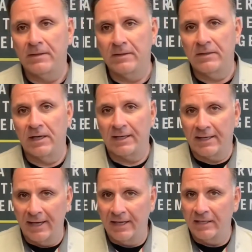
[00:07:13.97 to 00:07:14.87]

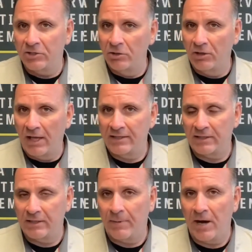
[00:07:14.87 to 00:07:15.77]
again, it's utilizing
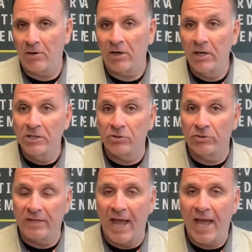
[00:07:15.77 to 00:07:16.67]
the power. So
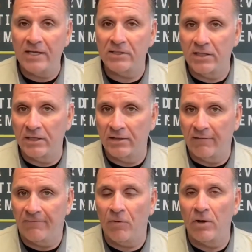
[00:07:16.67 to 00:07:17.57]
that is the
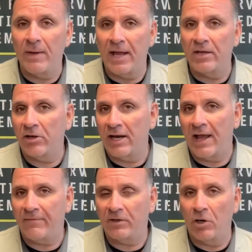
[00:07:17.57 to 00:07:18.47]
format you're going to
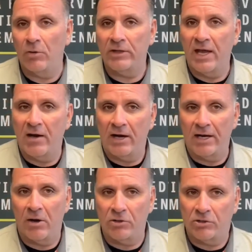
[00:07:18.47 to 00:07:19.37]
have to go with. Now, I
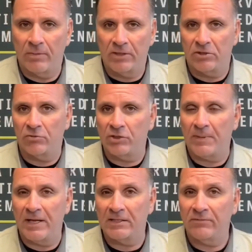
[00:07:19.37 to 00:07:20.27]
also mentioned
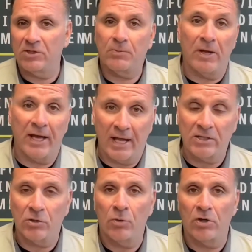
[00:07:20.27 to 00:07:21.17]
responsive display ads.
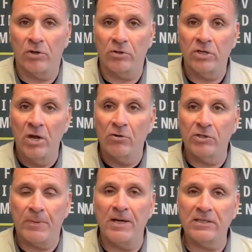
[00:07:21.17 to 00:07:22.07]
So what are those?
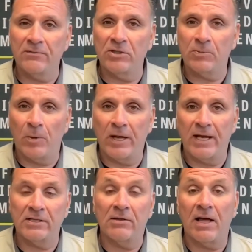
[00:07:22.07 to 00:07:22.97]
Responsive display
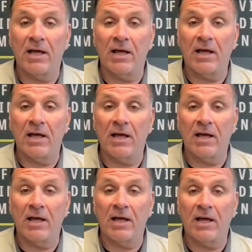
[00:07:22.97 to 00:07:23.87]
ads allow you to include
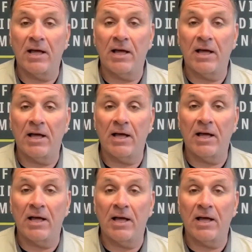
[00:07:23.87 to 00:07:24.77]
an image
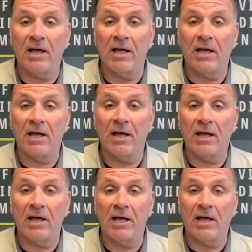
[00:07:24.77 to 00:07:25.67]
in those
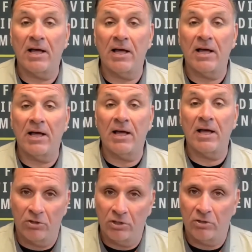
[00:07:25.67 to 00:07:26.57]
responsive ads too. So you
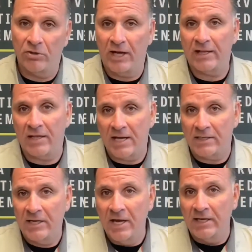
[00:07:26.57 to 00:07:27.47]
still include headlines,
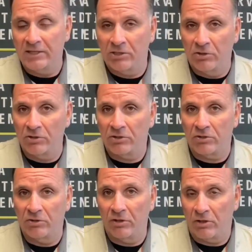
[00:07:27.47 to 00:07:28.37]
you still
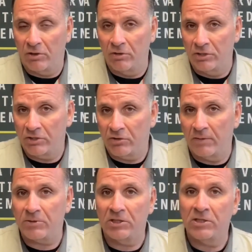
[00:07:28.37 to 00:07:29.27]
include descriptions,